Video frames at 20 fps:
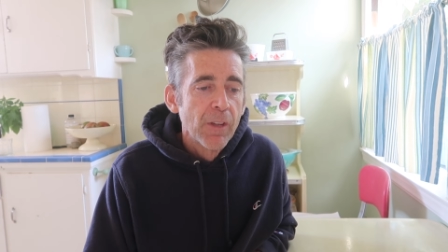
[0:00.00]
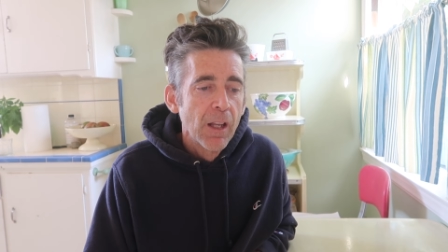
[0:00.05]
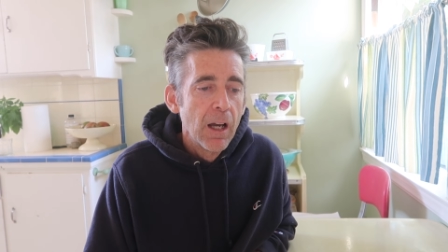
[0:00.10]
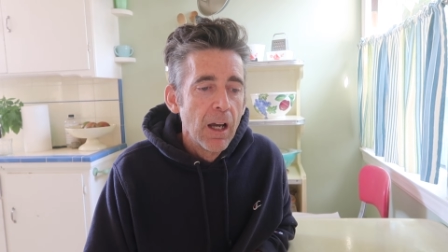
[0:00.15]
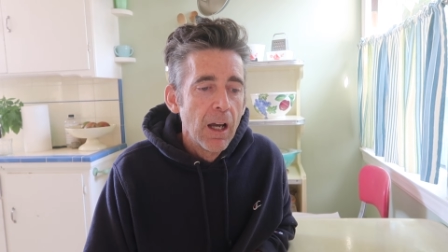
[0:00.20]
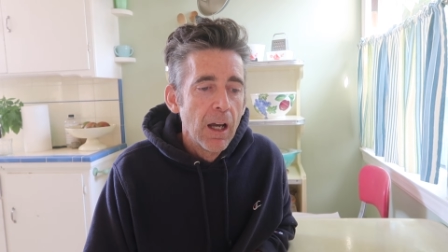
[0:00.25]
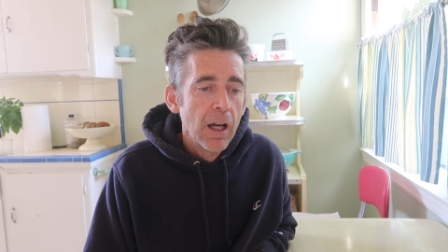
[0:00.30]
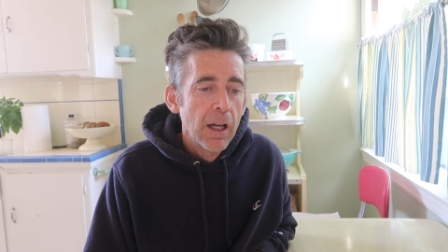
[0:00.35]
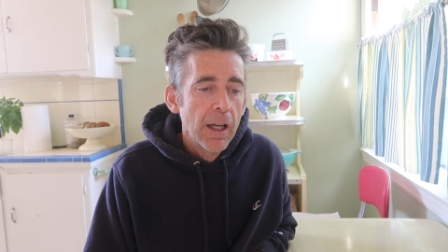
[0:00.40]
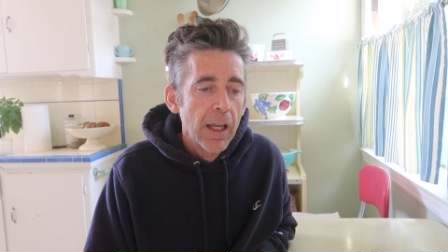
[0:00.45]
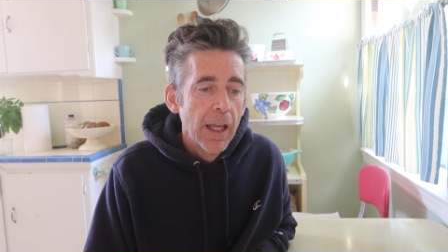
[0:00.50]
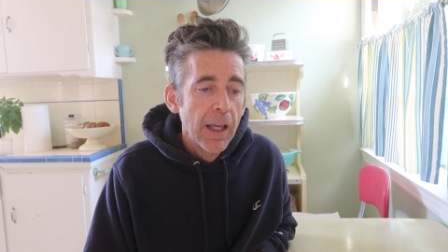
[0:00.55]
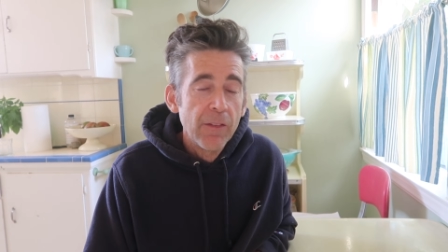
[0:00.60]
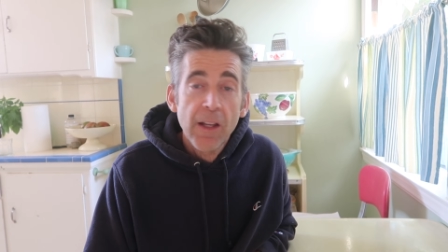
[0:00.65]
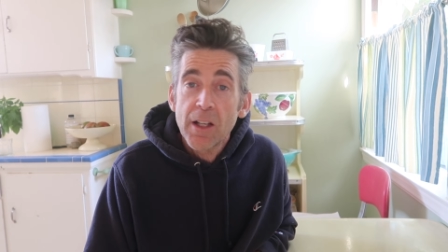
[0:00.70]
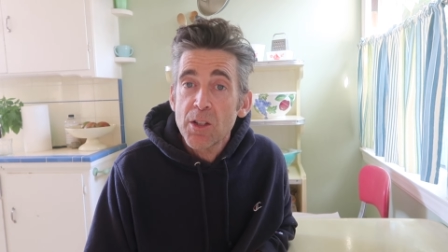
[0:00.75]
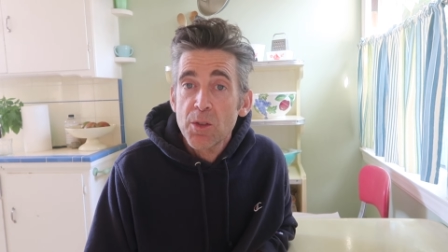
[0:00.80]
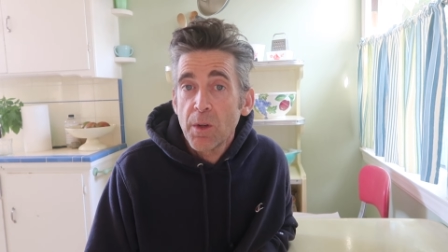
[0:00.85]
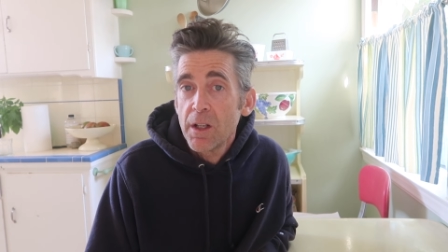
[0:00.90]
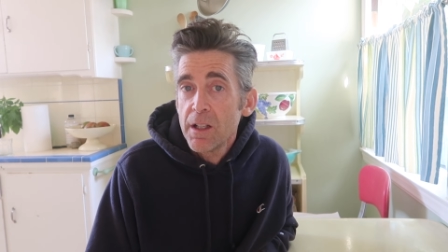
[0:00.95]
Uh, and
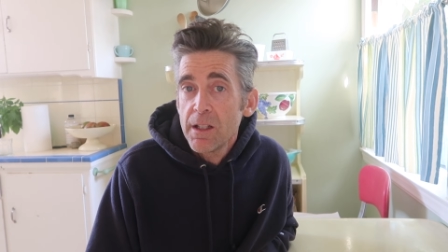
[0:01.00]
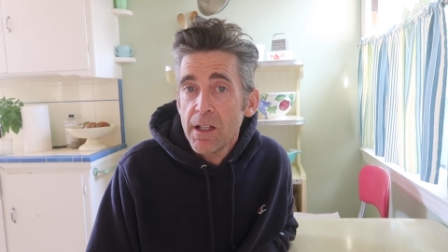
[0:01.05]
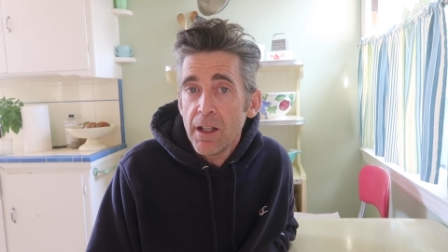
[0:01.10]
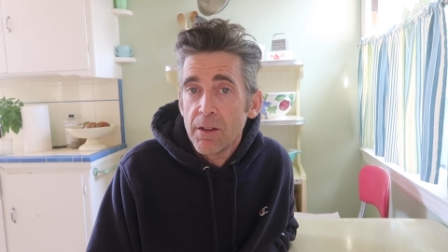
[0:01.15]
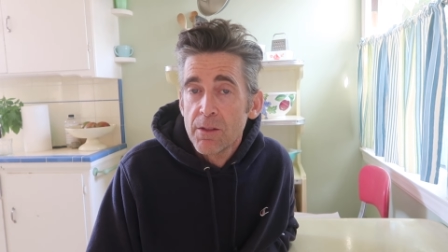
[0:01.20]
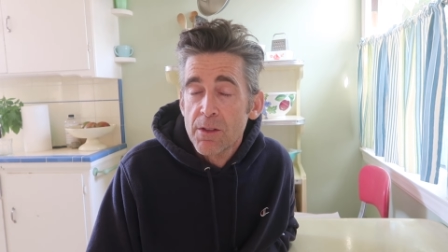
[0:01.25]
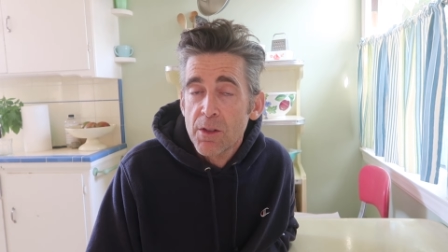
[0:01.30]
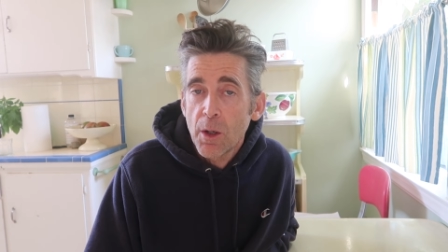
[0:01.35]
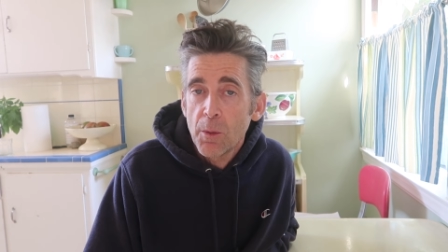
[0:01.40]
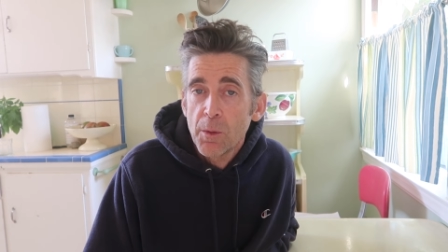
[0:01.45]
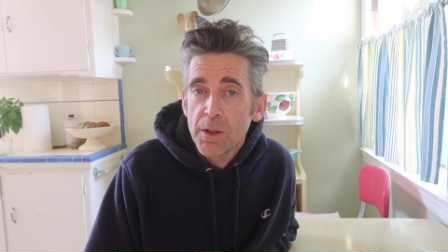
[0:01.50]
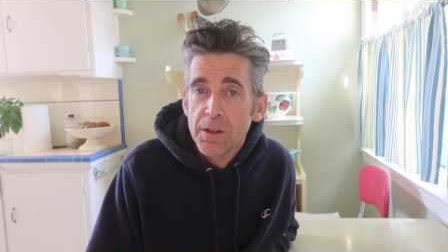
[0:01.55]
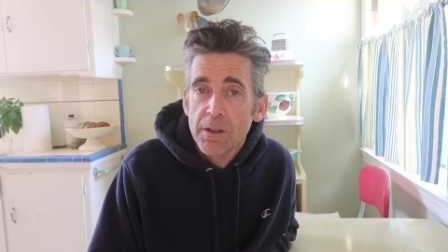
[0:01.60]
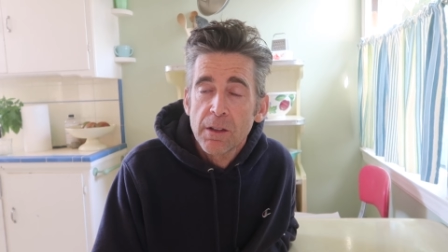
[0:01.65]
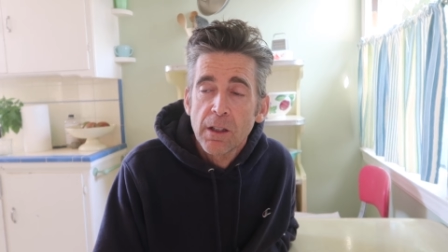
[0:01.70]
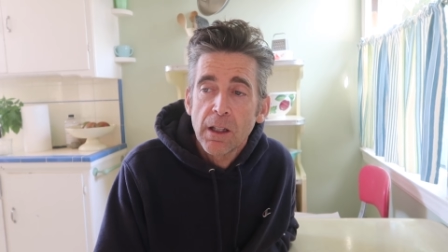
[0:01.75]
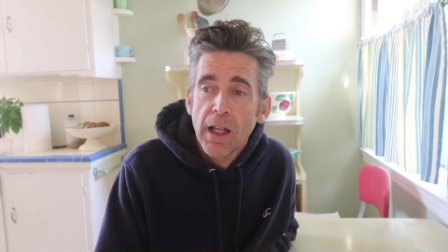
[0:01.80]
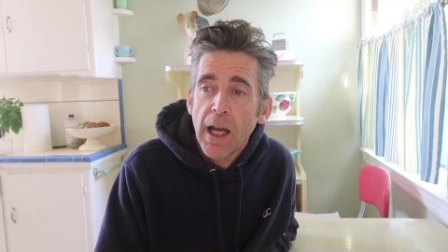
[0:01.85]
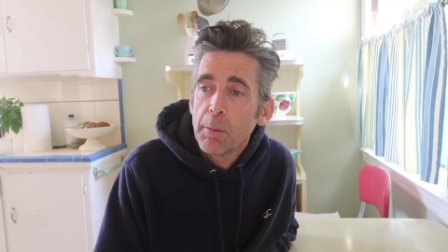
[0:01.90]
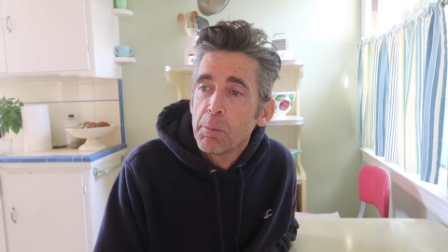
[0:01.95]
that's what I did. So I went to
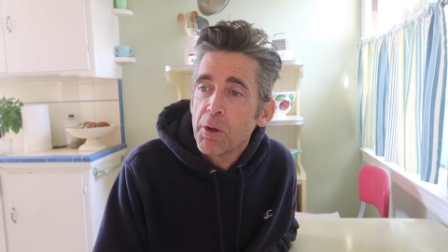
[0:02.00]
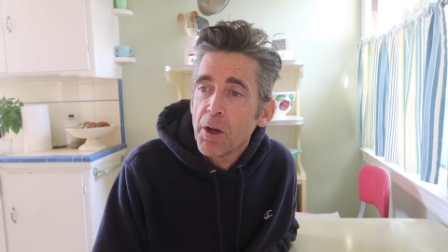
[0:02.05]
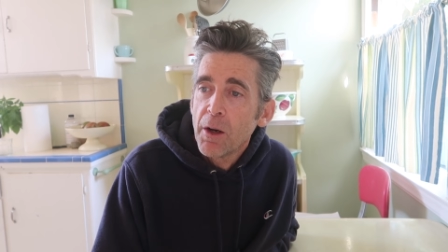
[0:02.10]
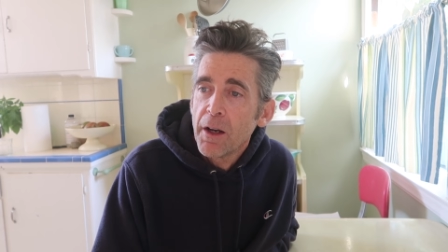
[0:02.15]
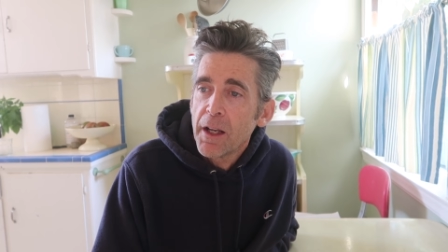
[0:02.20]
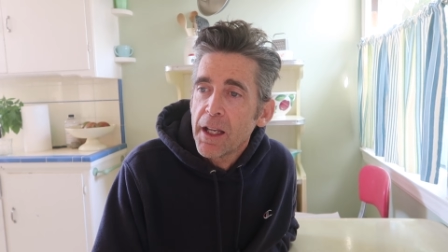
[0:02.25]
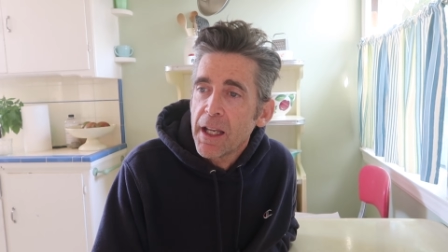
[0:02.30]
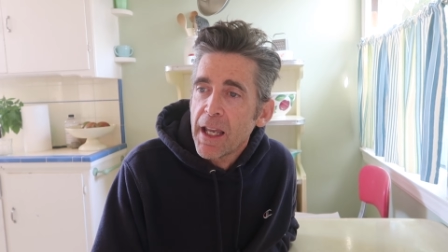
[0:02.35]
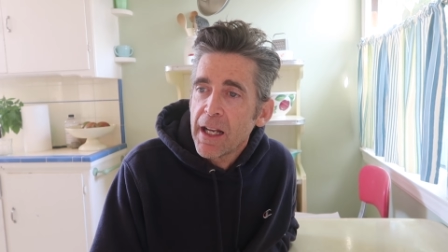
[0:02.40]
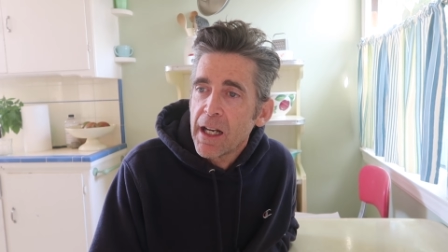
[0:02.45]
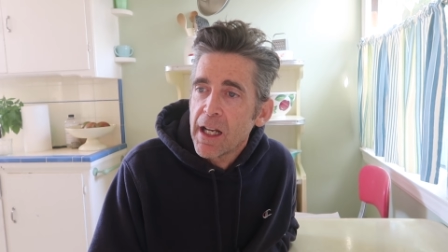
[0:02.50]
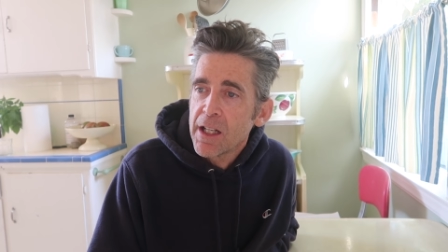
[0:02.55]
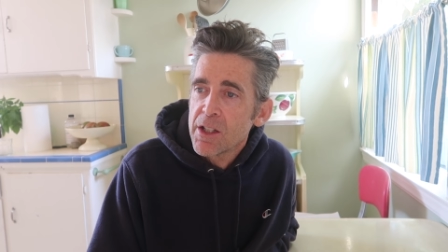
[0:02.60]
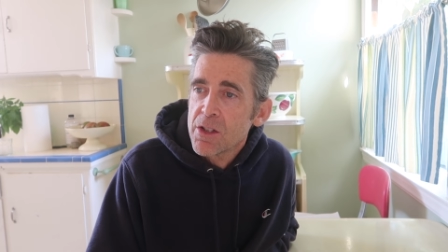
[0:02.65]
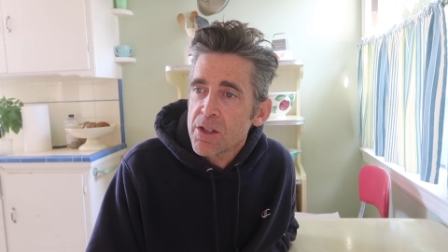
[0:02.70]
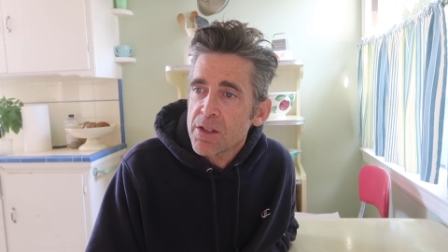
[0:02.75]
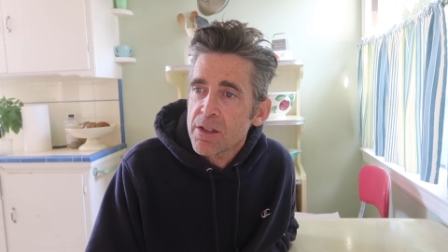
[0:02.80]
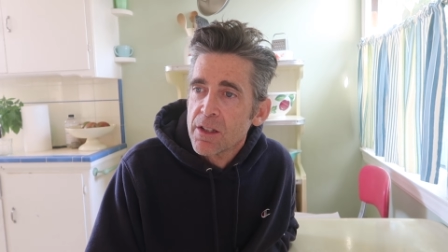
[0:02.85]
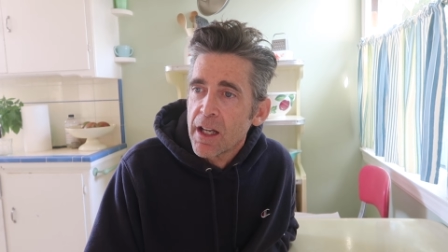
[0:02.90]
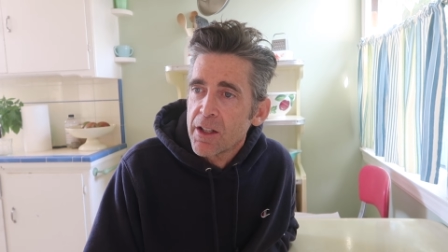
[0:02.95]
the library and I
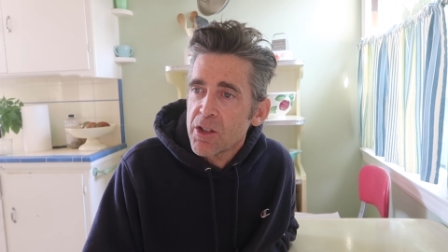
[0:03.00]
just,